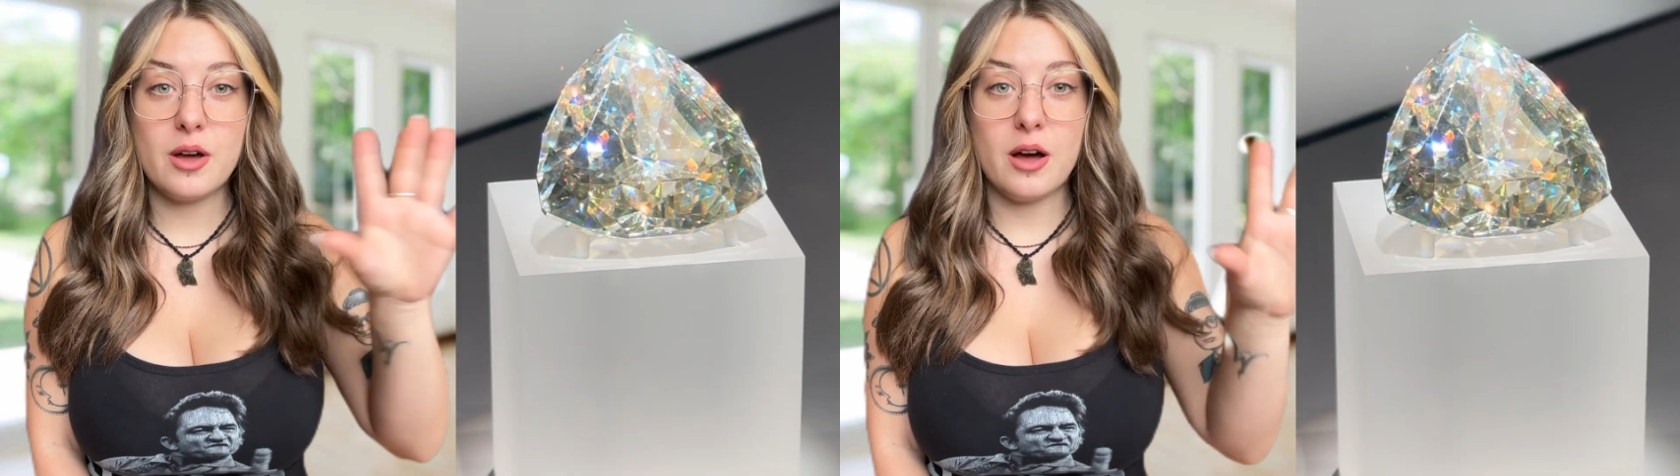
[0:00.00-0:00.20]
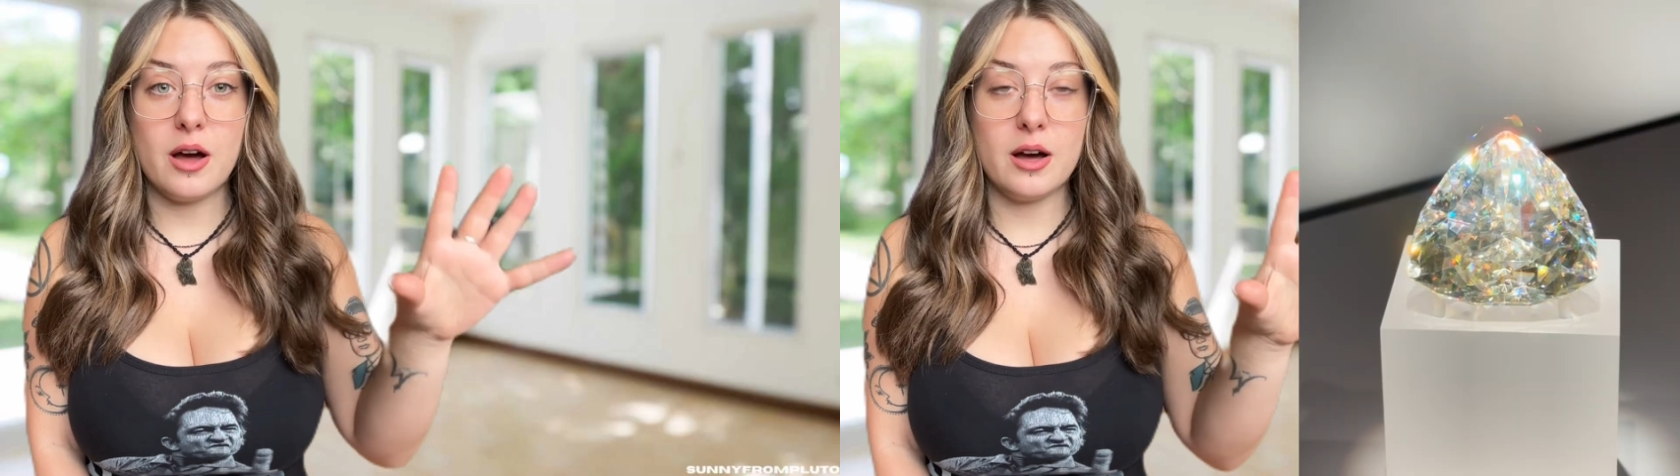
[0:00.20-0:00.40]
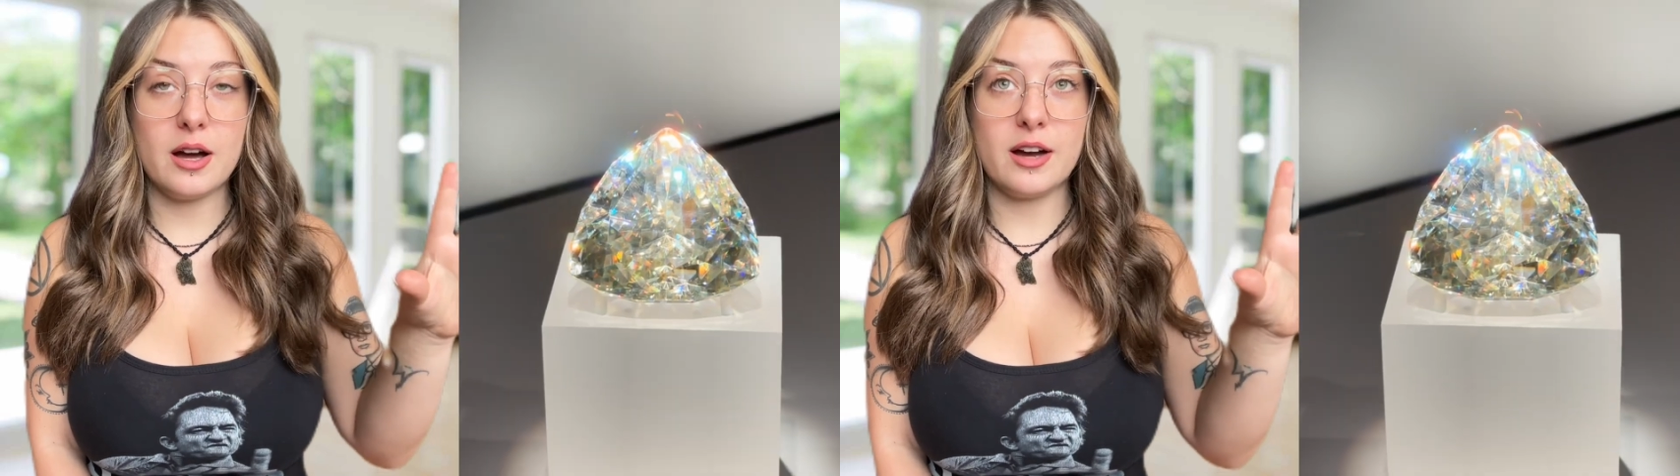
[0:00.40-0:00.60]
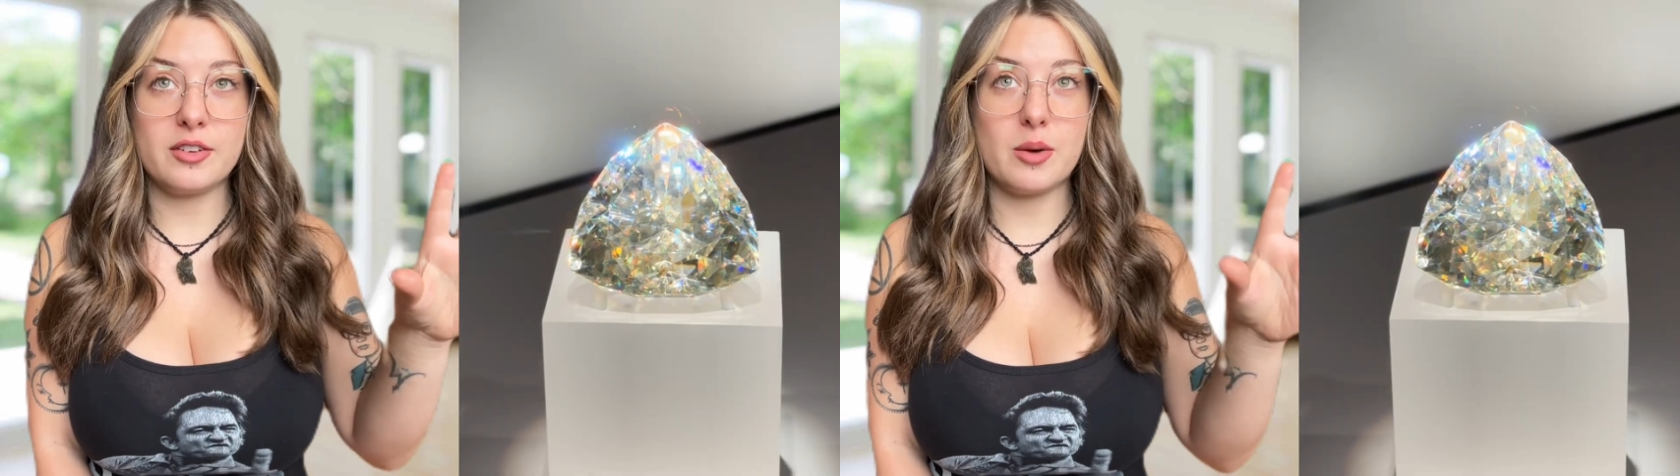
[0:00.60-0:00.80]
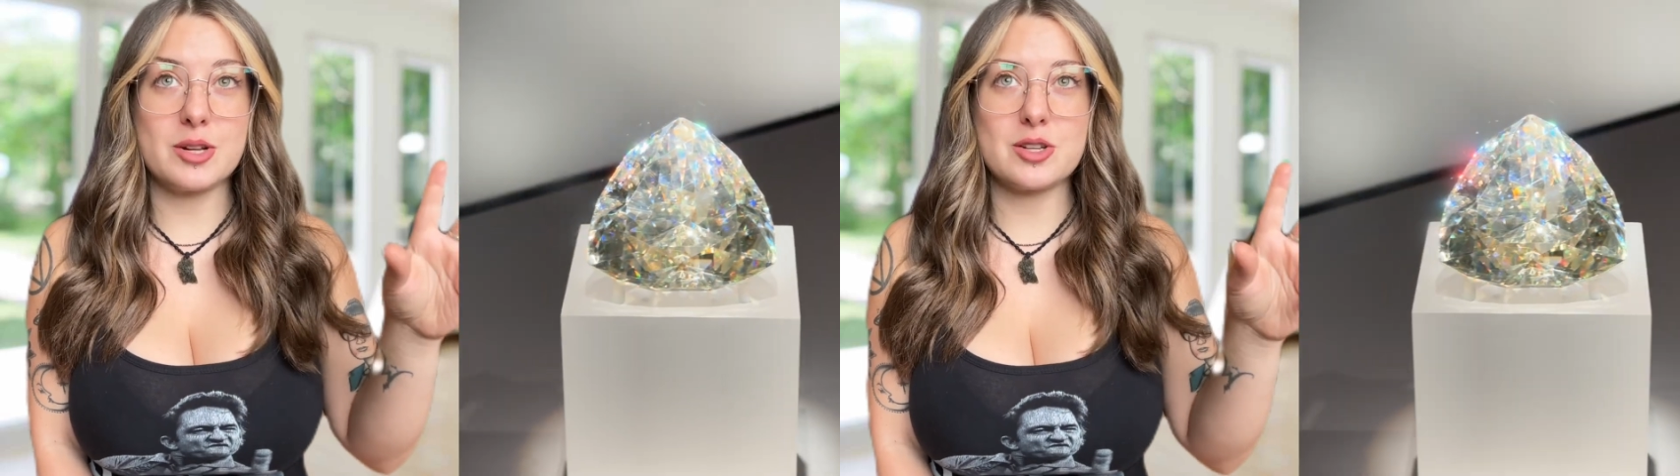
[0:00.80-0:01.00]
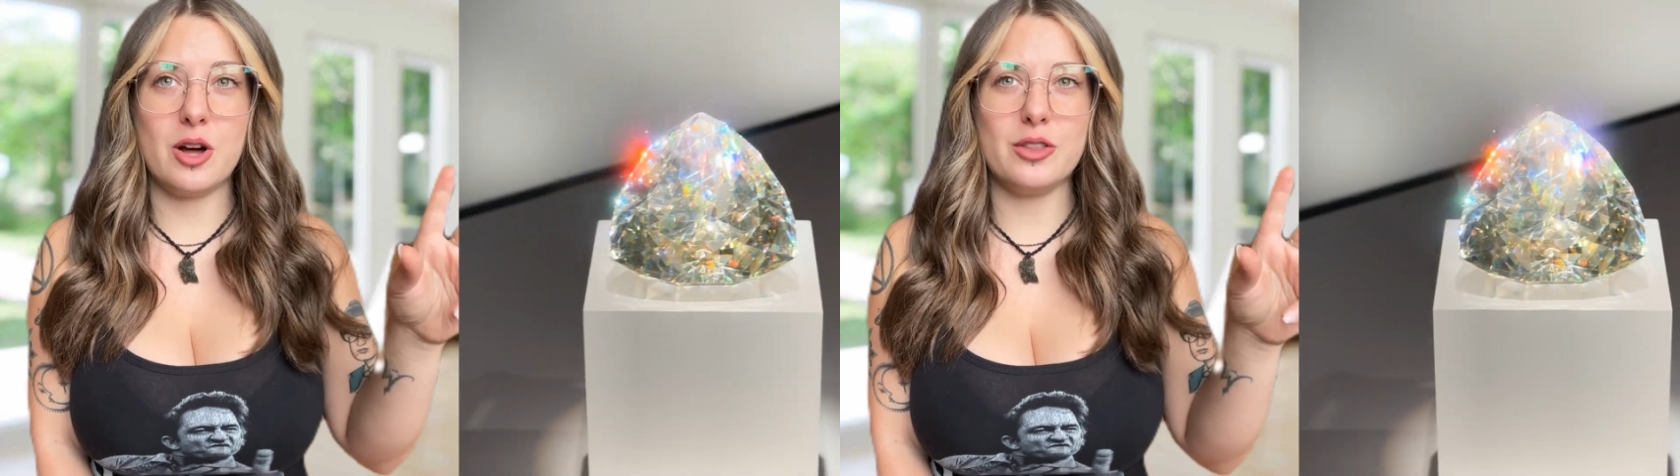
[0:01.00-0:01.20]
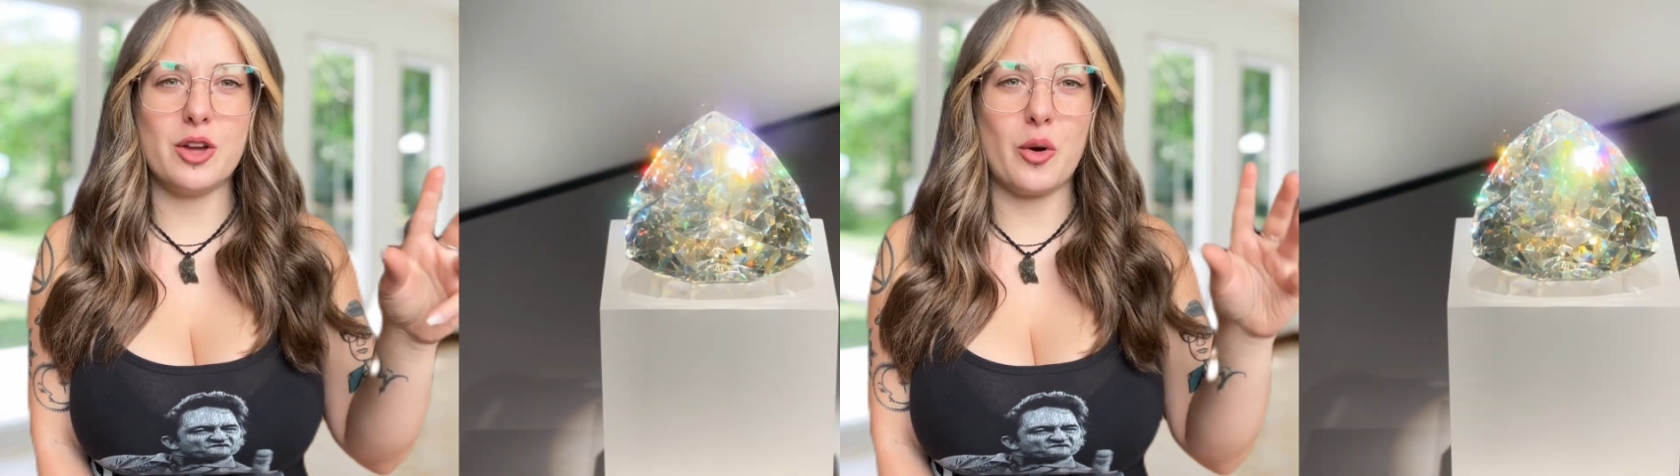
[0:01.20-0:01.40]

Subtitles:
I forget what it's called, the